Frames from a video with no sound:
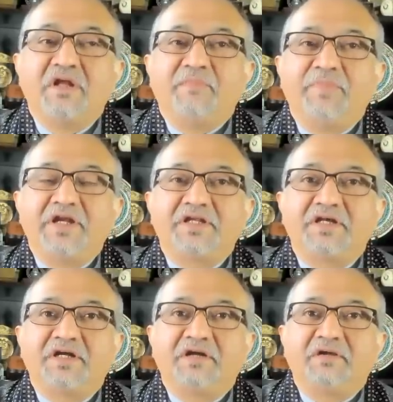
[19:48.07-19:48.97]
But
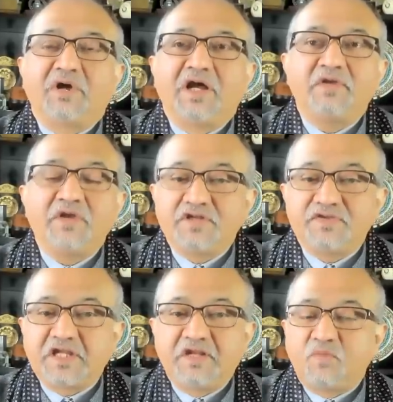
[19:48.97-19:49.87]
I don't
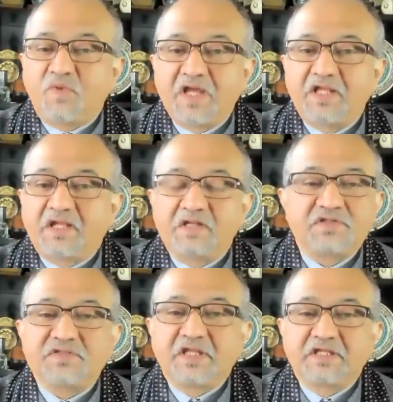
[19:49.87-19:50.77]
understand why
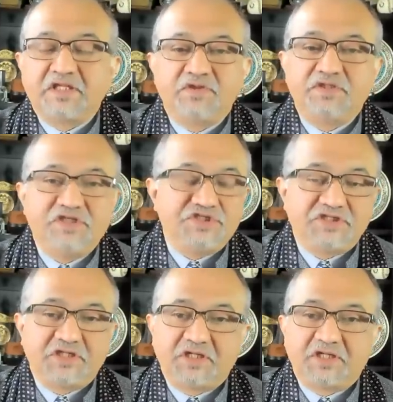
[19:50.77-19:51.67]
countries like
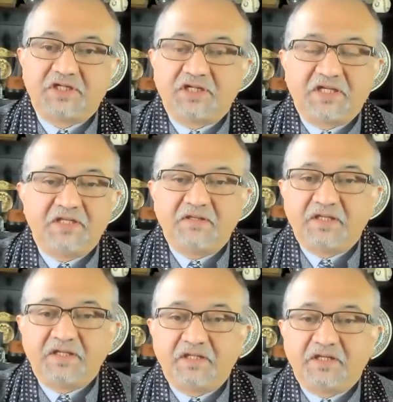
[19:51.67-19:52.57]
Indonesia
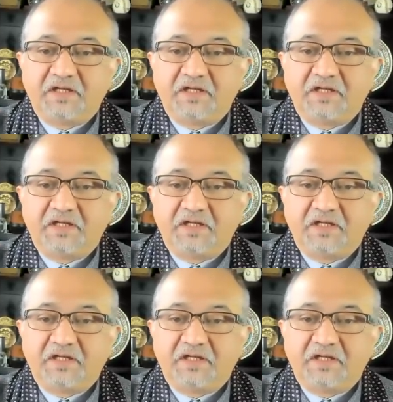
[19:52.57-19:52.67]
and